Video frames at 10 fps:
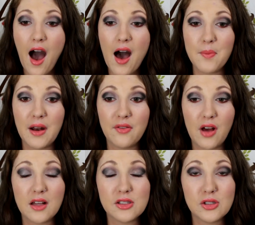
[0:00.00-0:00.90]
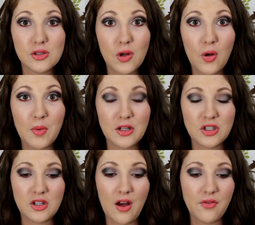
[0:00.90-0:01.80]
Um, but I've got so much
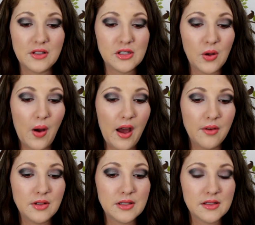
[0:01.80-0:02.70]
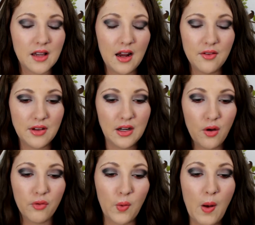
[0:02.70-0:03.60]
stuff, and so I was kind of getting
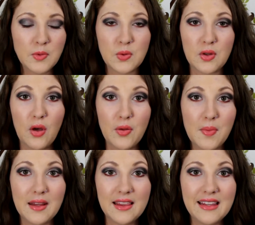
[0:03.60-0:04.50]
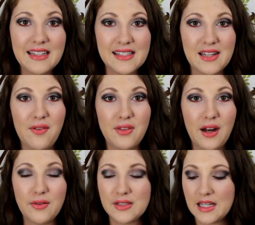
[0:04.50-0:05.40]
overwhelmed with all the monthly stuff that
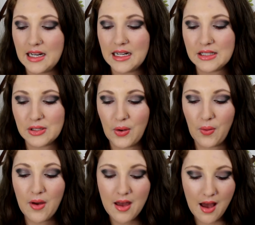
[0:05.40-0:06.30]
I was getting, so